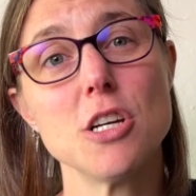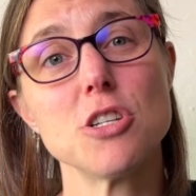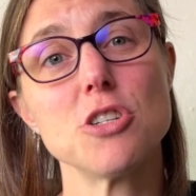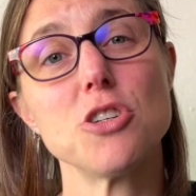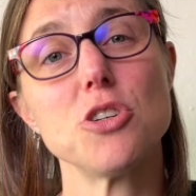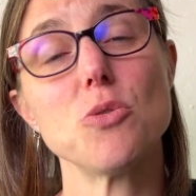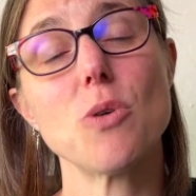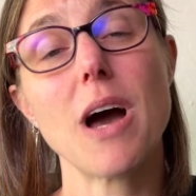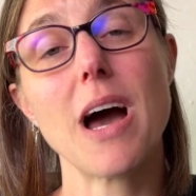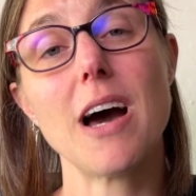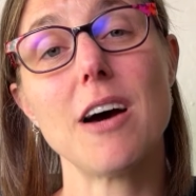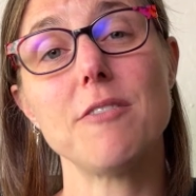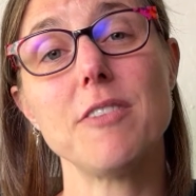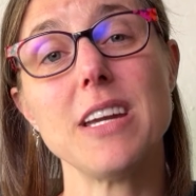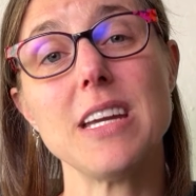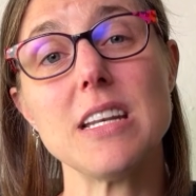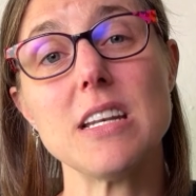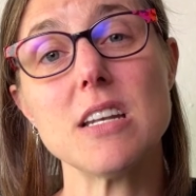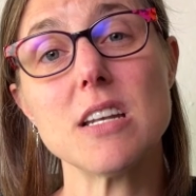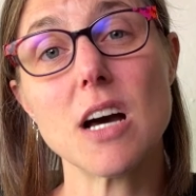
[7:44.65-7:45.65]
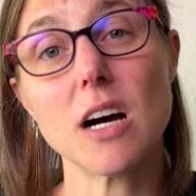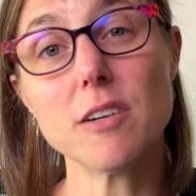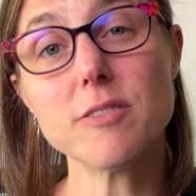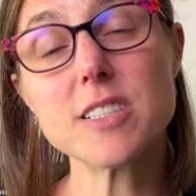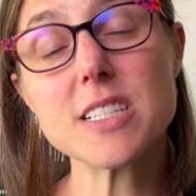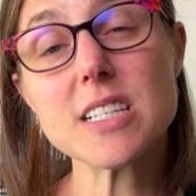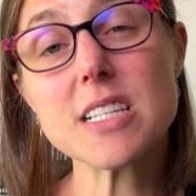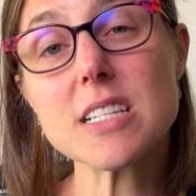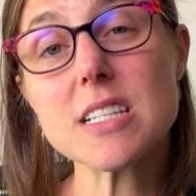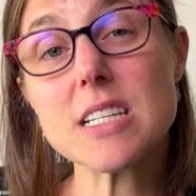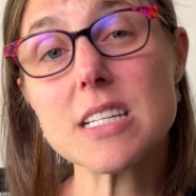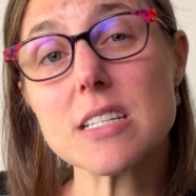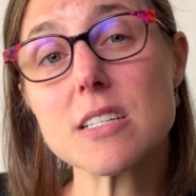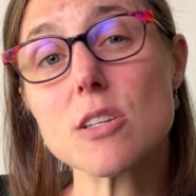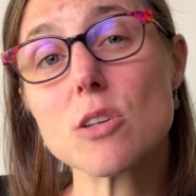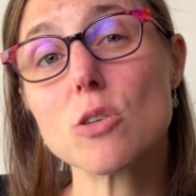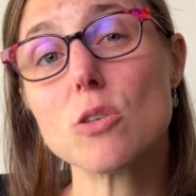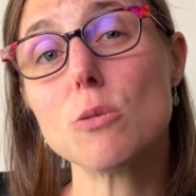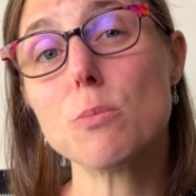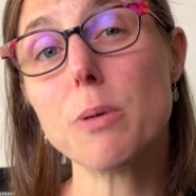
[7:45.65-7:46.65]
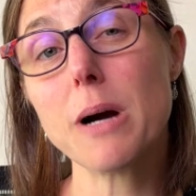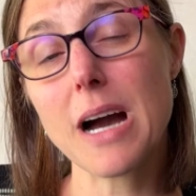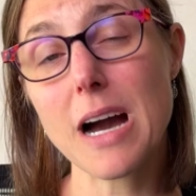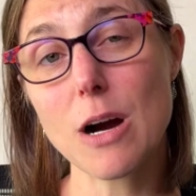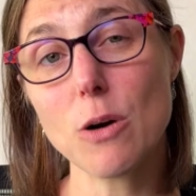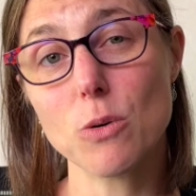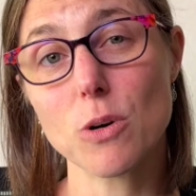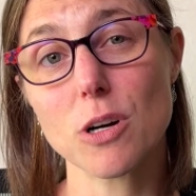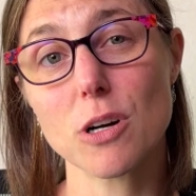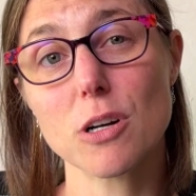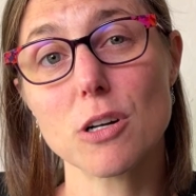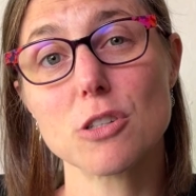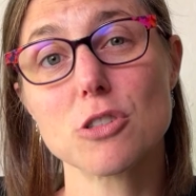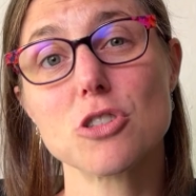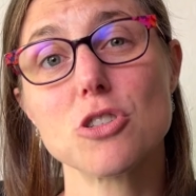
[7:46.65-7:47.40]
to have enough statistical power